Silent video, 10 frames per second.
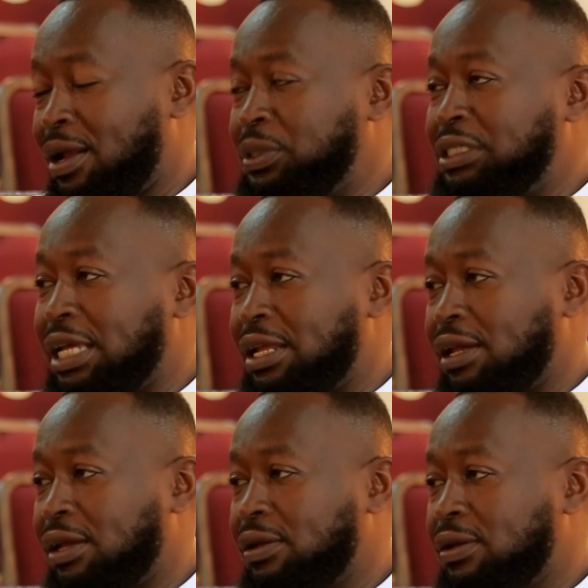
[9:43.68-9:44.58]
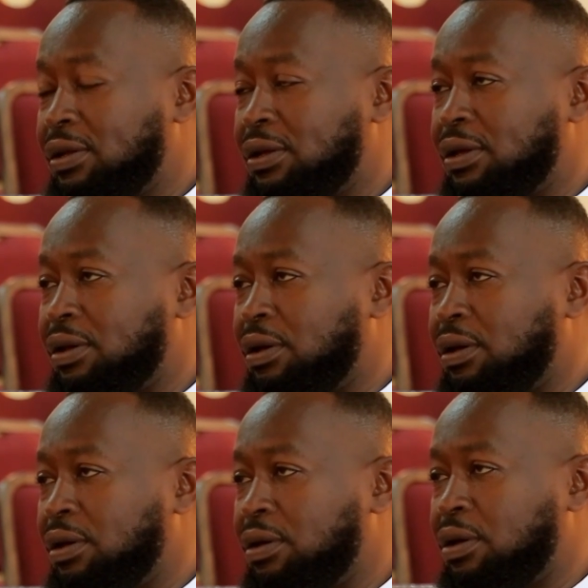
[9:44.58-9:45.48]
up studying
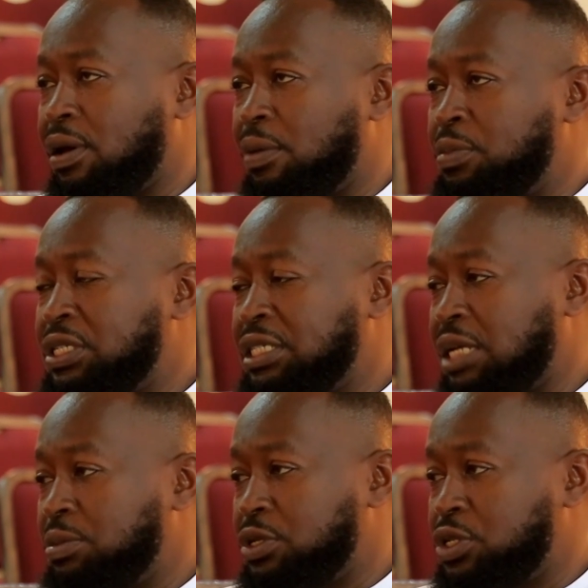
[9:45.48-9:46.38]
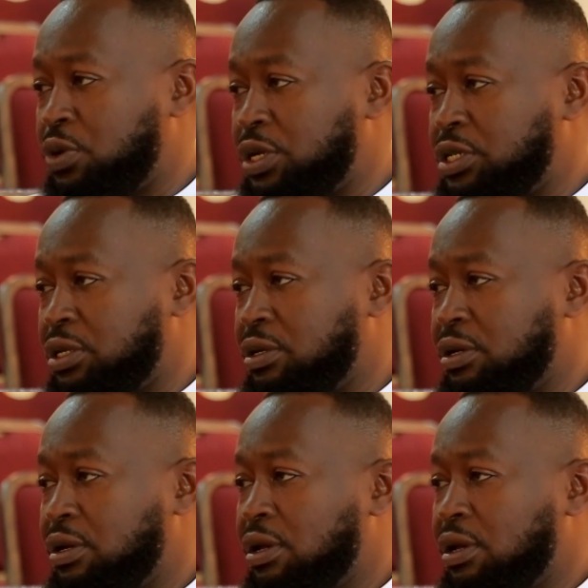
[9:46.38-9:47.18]
business administration